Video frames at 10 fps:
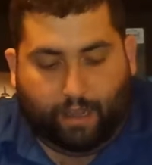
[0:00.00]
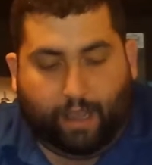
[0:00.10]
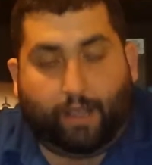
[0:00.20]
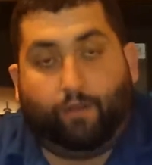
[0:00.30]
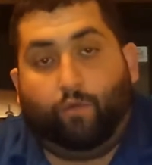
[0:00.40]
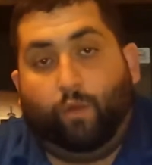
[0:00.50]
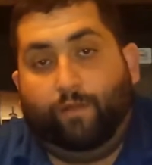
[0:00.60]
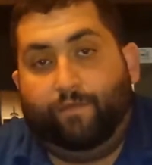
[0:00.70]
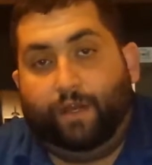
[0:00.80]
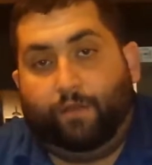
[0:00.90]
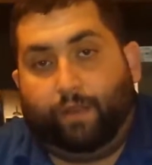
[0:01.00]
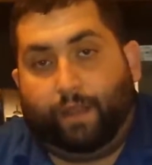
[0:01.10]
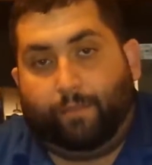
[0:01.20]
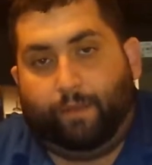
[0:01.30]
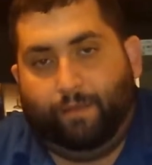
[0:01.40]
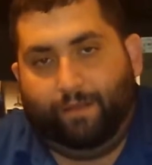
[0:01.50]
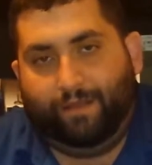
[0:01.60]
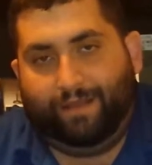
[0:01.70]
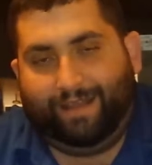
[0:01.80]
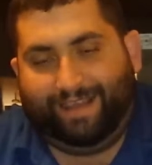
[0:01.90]
and 1 video game.
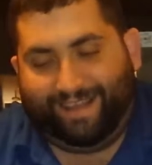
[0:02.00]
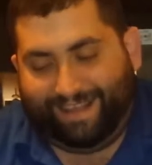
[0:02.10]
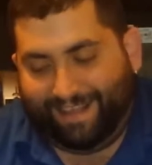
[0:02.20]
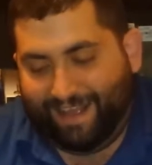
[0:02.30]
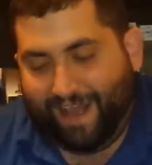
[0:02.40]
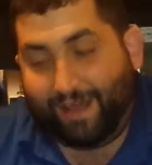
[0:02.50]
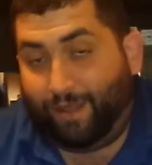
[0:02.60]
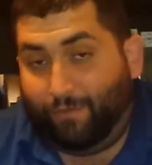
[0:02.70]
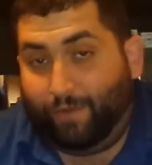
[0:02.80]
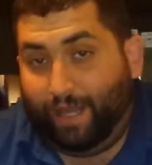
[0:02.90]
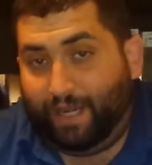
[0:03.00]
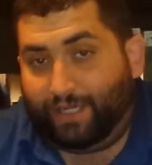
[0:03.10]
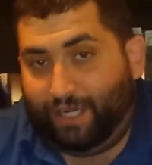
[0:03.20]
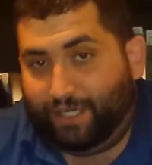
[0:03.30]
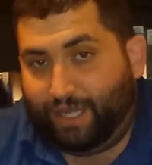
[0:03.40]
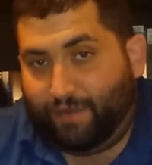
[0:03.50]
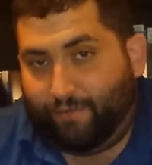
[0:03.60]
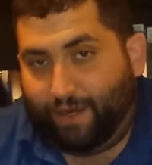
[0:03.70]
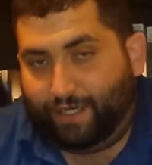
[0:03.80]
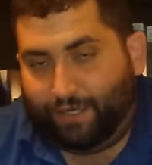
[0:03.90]
I think we got to change that
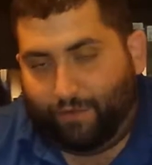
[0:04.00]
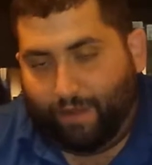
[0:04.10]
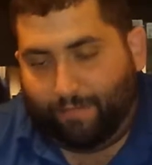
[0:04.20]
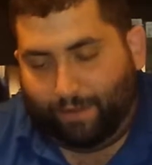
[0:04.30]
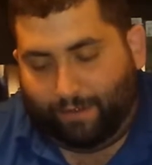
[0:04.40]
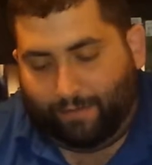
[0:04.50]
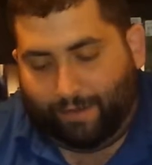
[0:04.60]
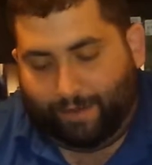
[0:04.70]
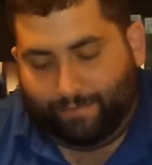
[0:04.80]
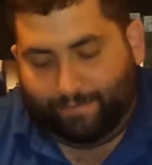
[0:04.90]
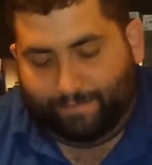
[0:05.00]
ratio up a little bit,